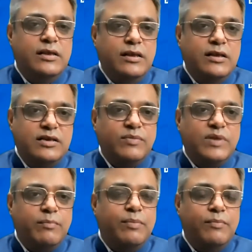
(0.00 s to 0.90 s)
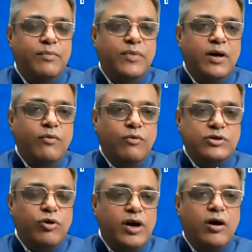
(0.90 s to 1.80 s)
something was
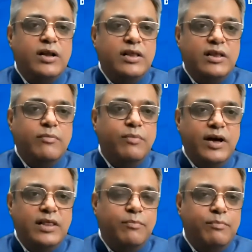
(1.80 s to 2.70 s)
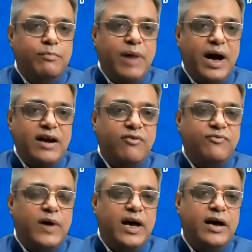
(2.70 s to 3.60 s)
going on in the back of
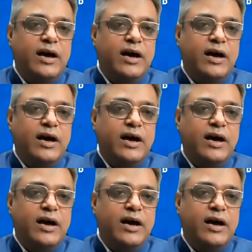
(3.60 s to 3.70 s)
my